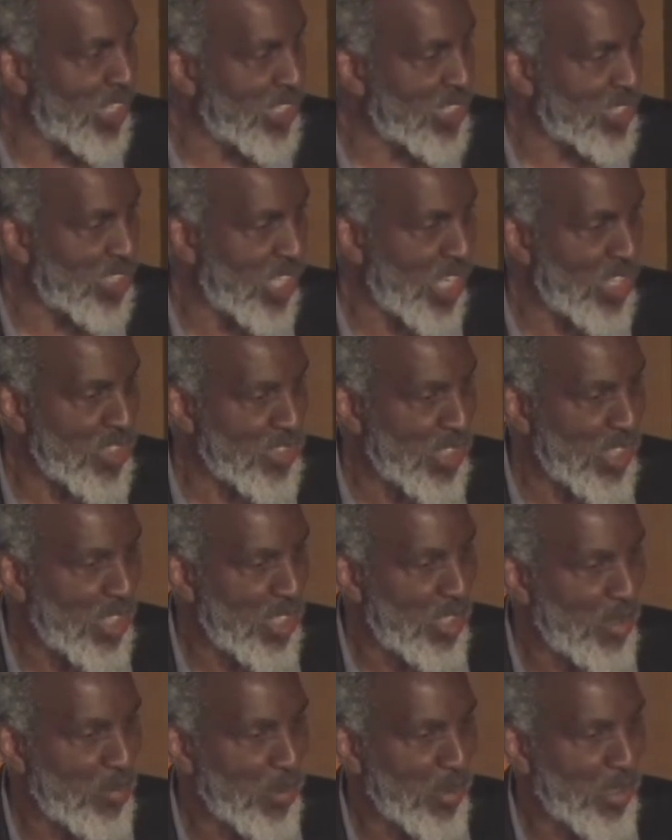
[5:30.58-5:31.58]
States,
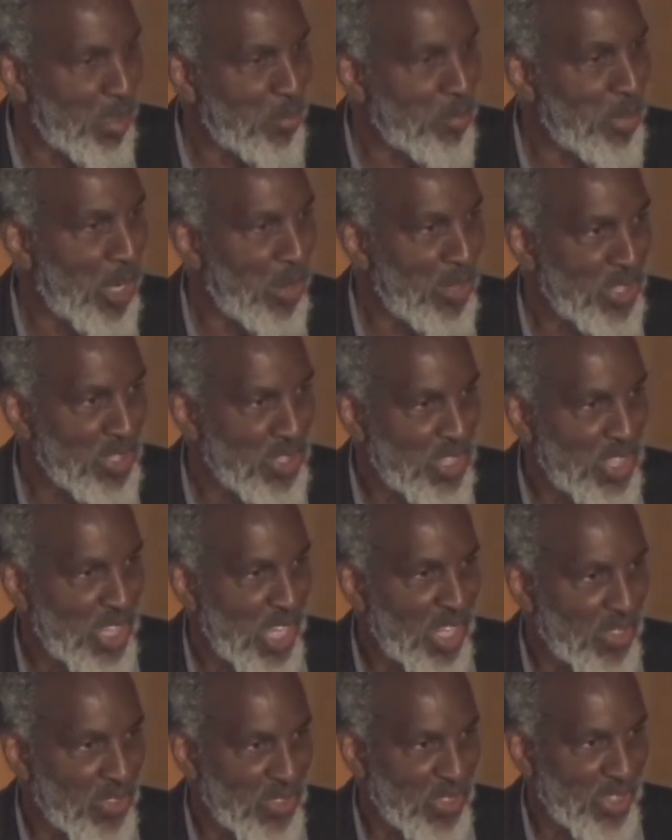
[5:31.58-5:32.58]
comparing
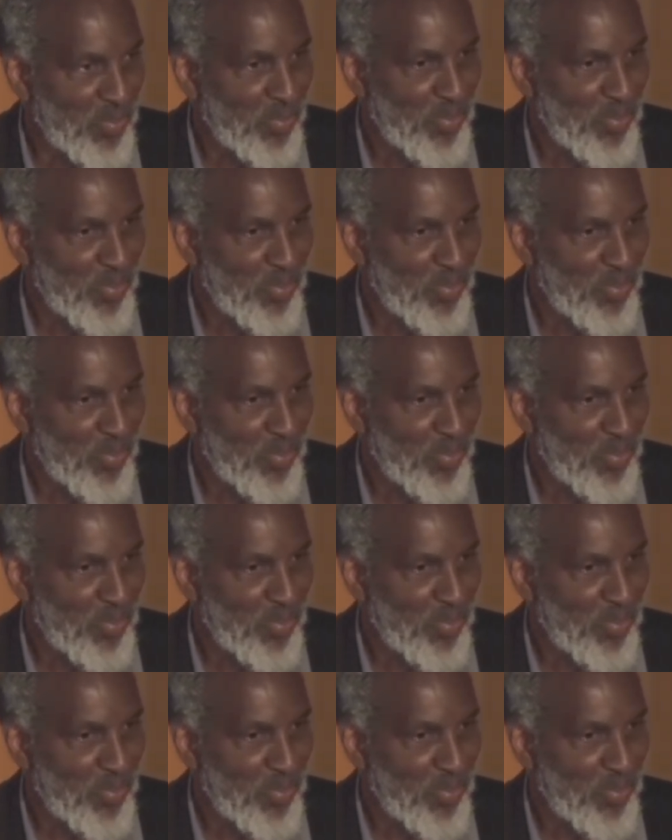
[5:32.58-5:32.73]
states.